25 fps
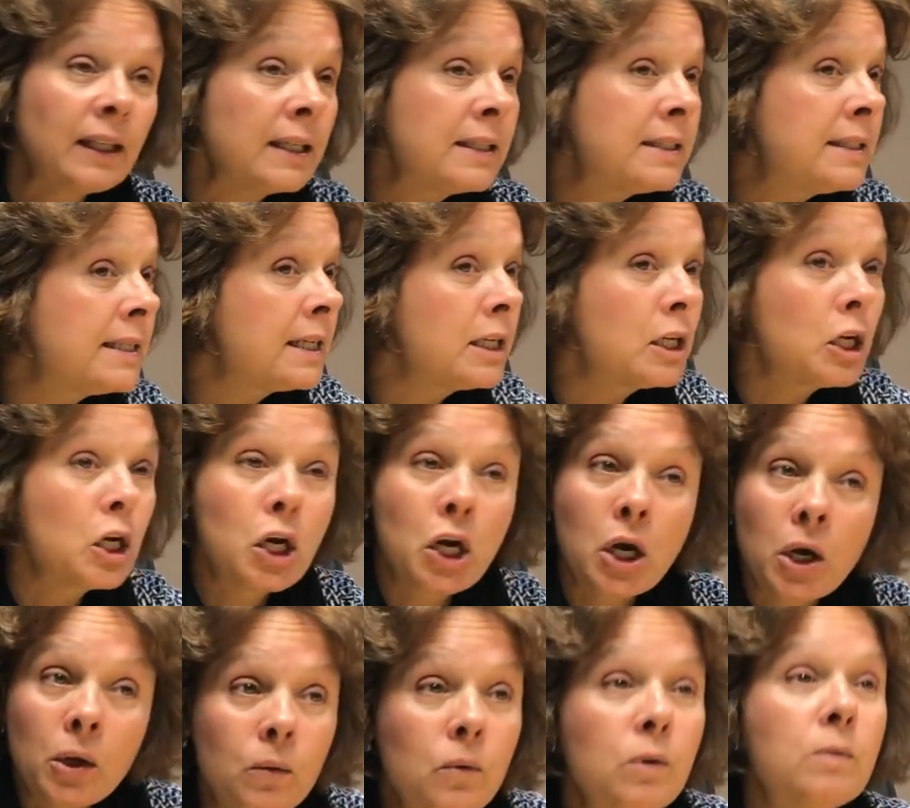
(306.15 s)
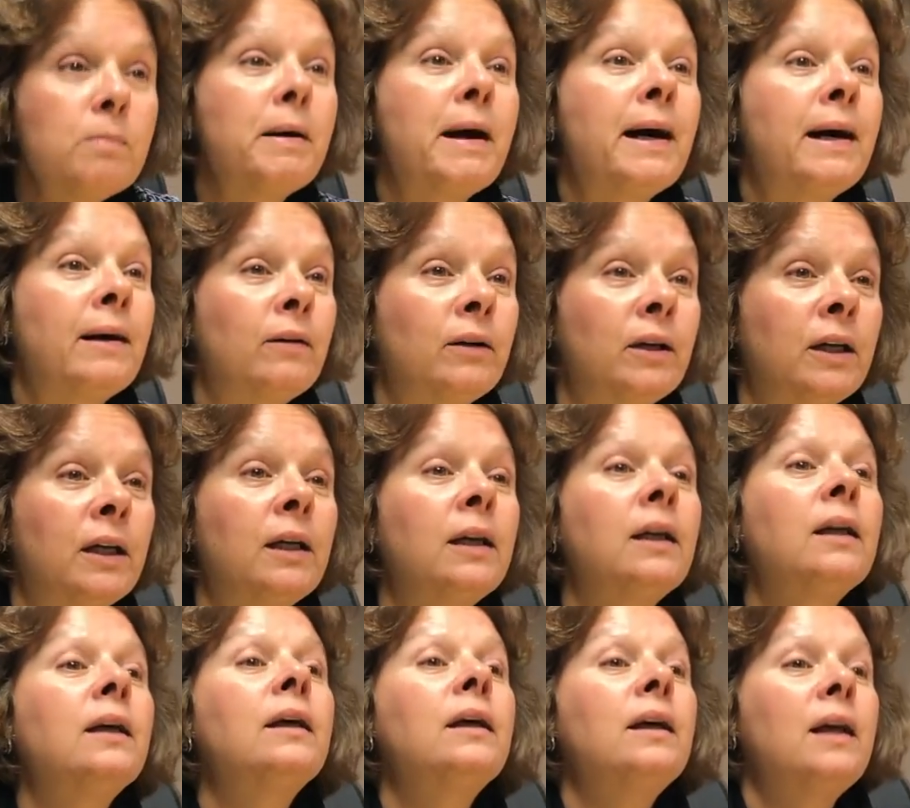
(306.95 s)
didn't know about it,
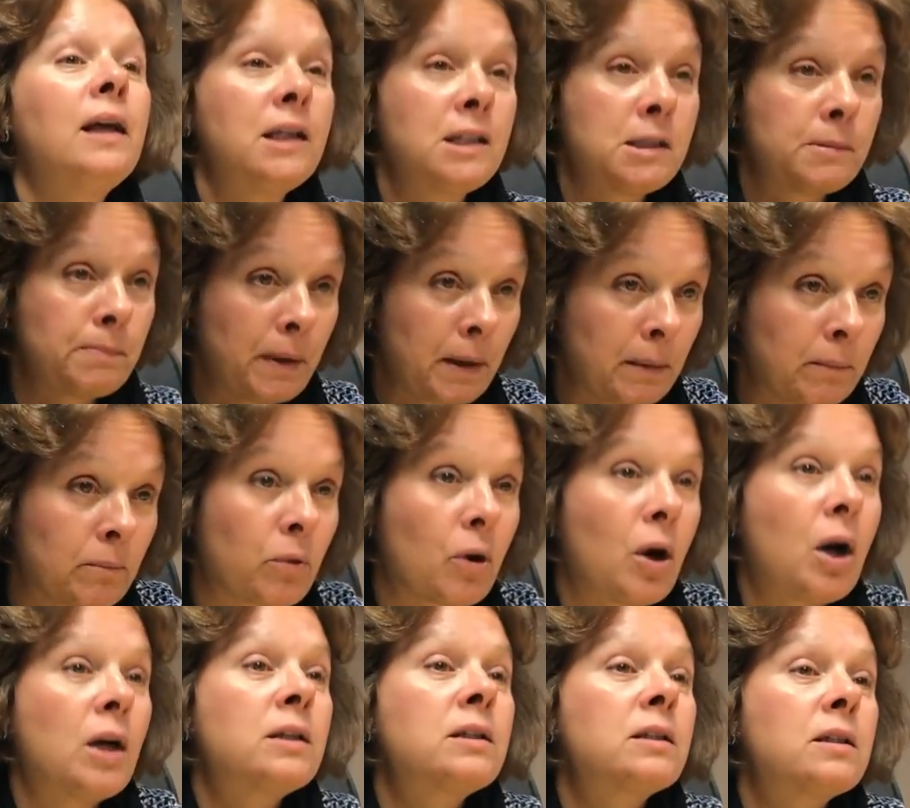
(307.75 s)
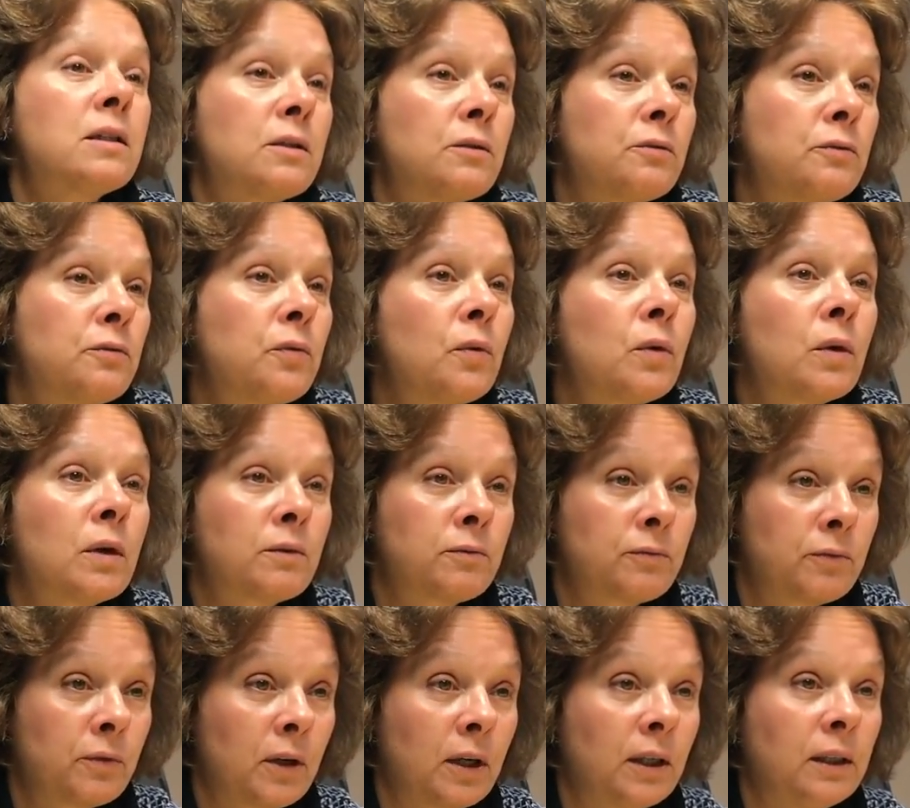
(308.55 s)
it's been brought to the
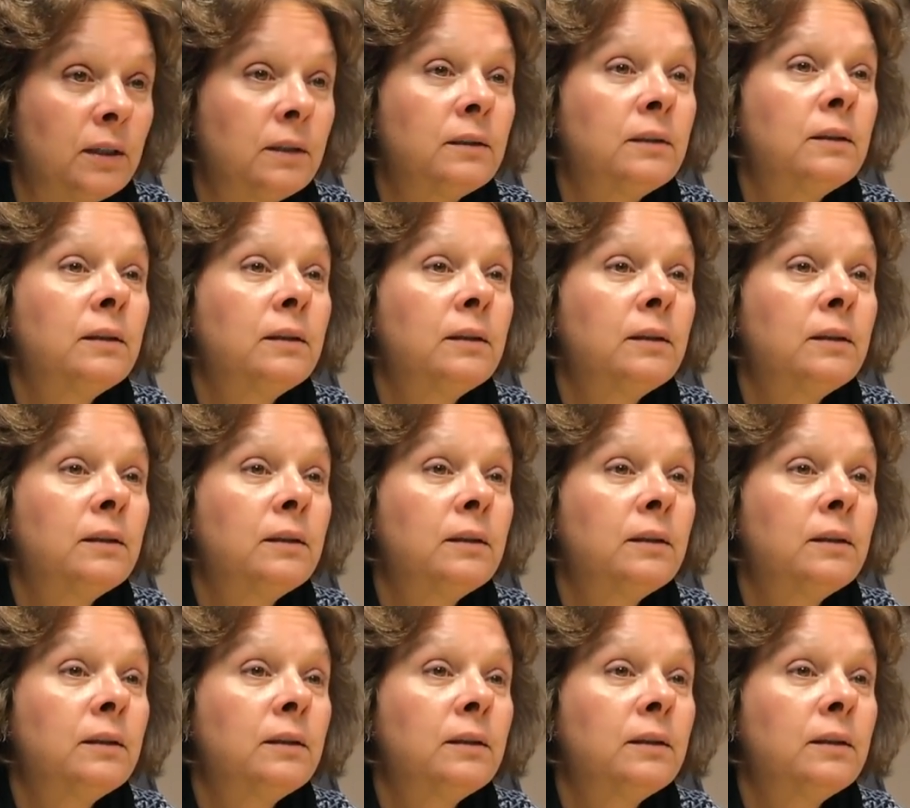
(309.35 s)
forefront.